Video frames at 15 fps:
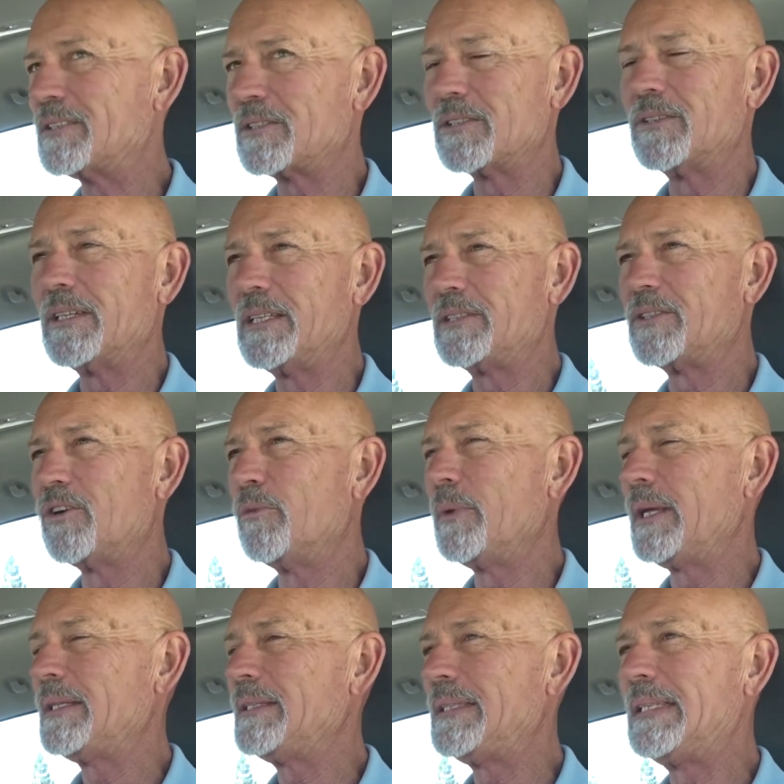So he told
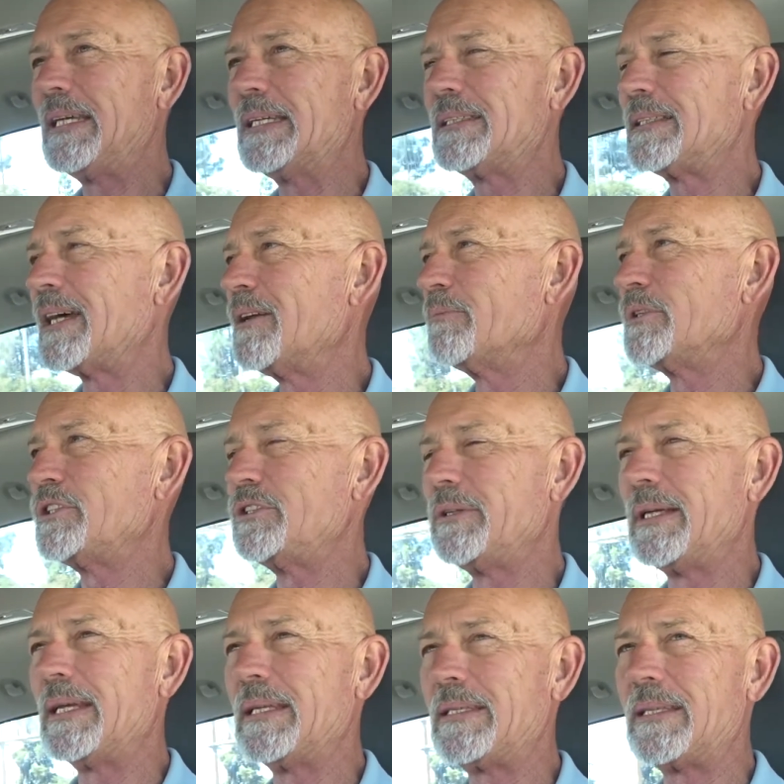me, get done what you
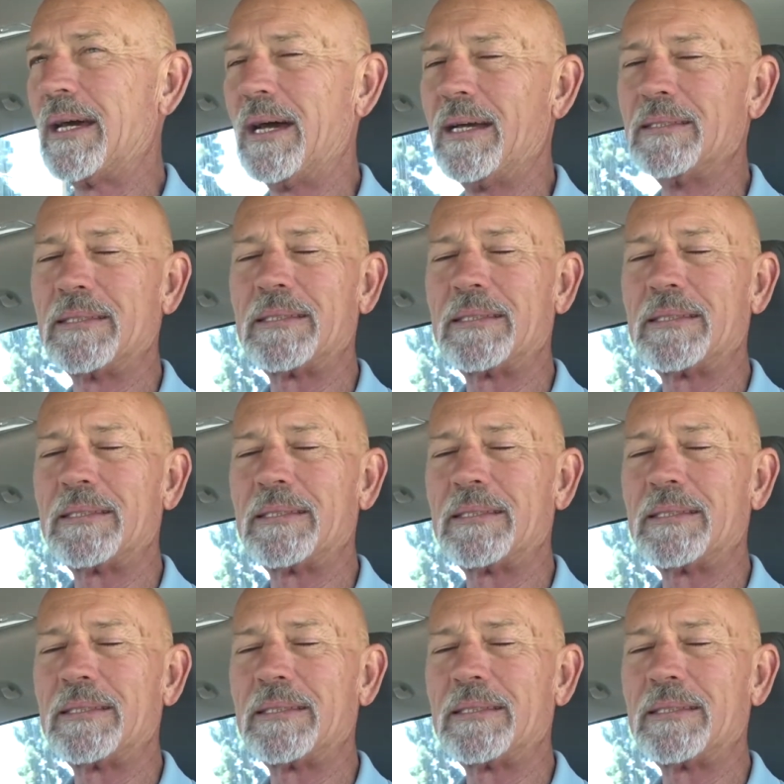can get done,